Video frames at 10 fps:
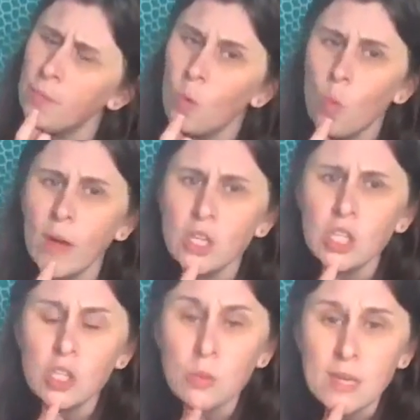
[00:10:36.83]
what do
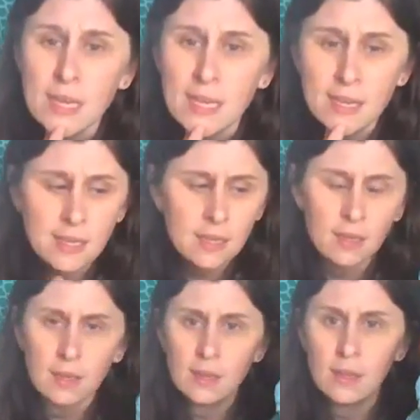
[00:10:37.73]
you need
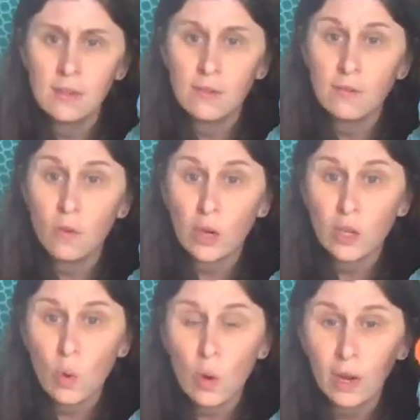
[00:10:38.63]
for
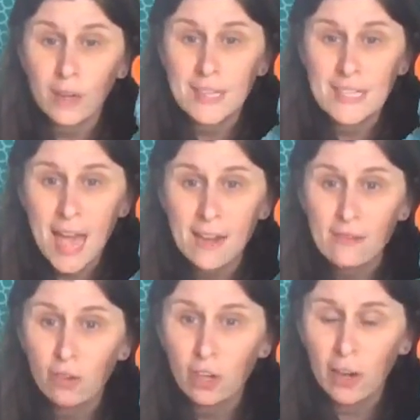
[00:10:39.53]
your den
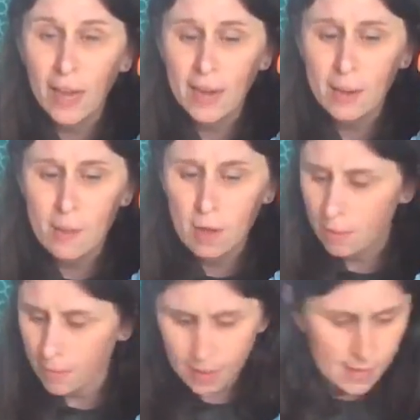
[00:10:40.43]
for your animal?
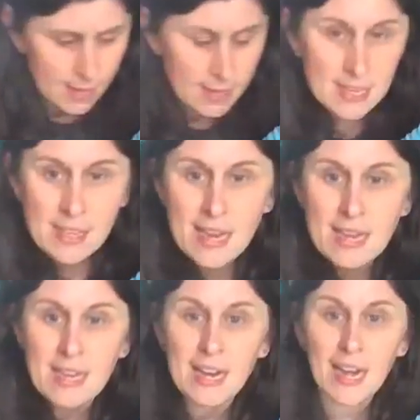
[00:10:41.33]
Do they
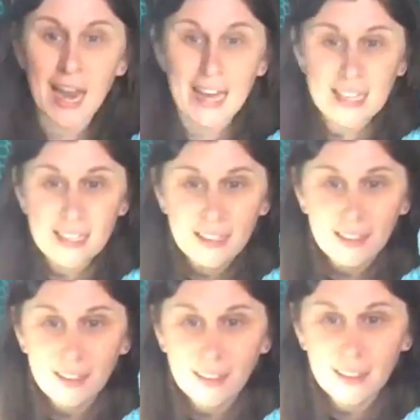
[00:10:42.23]
need a light?
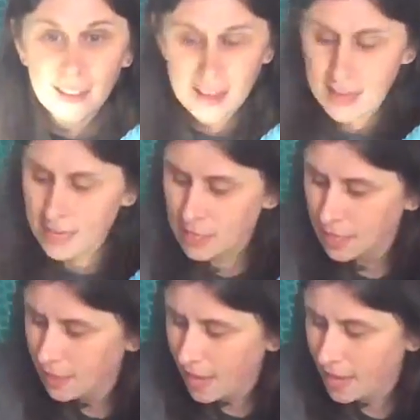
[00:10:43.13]

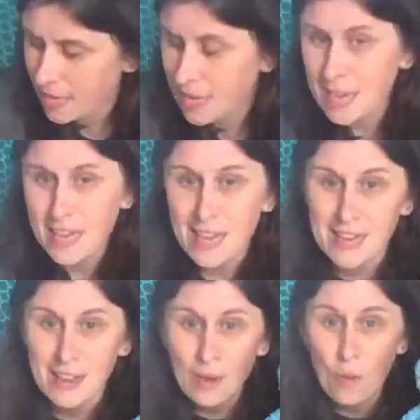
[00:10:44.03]
Do they
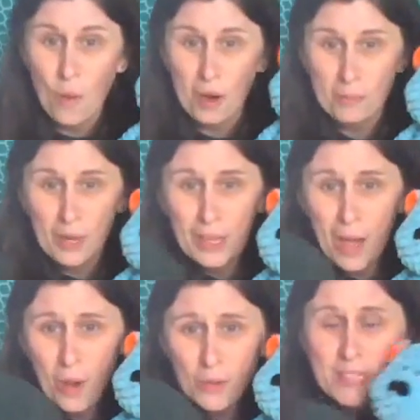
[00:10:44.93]
need warm
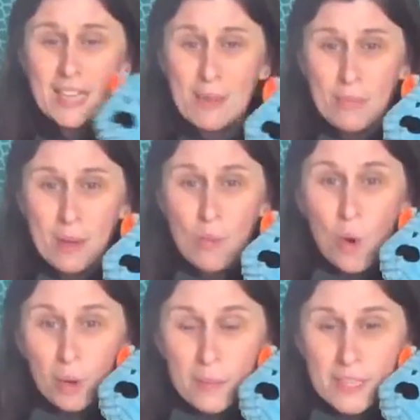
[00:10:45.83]
clothes to keep them
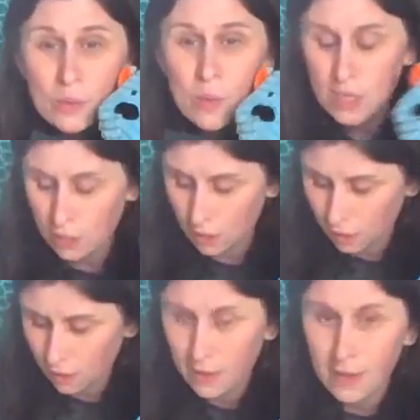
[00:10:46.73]
warm this winter?
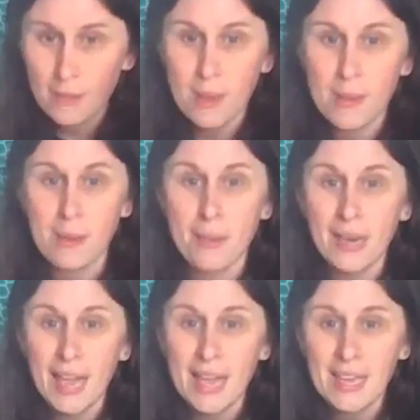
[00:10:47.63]
Maybe a
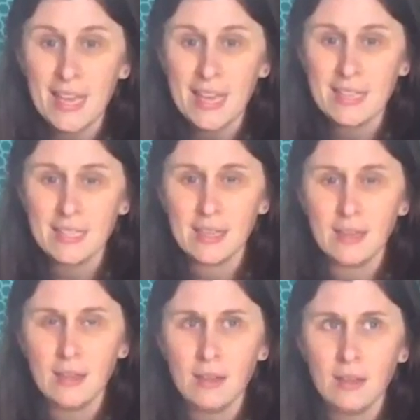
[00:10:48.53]
blanket?
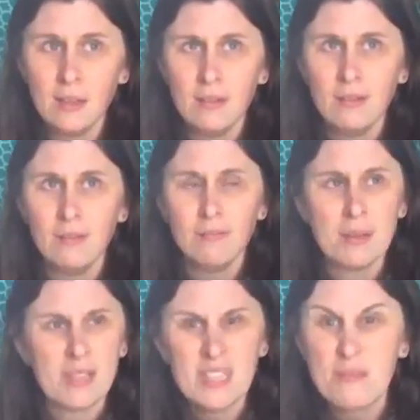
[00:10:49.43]

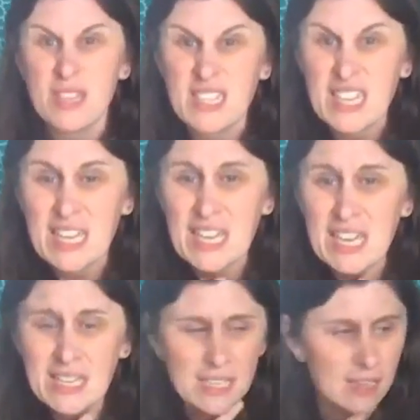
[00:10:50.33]
Maybe something to
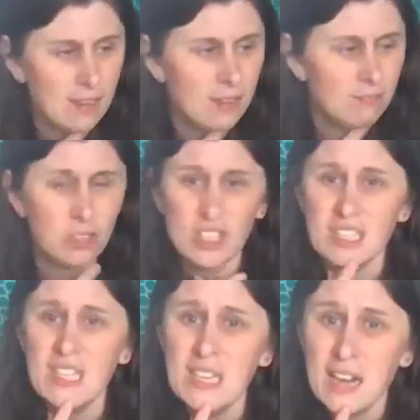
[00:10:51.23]
eat? Just
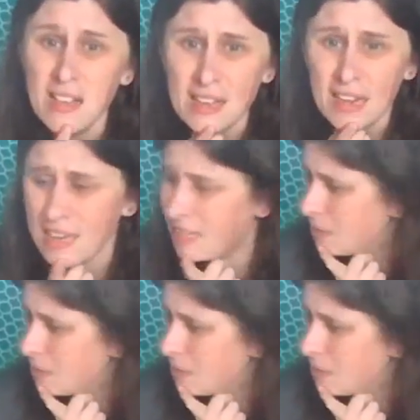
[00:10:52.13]
thinking, I think I need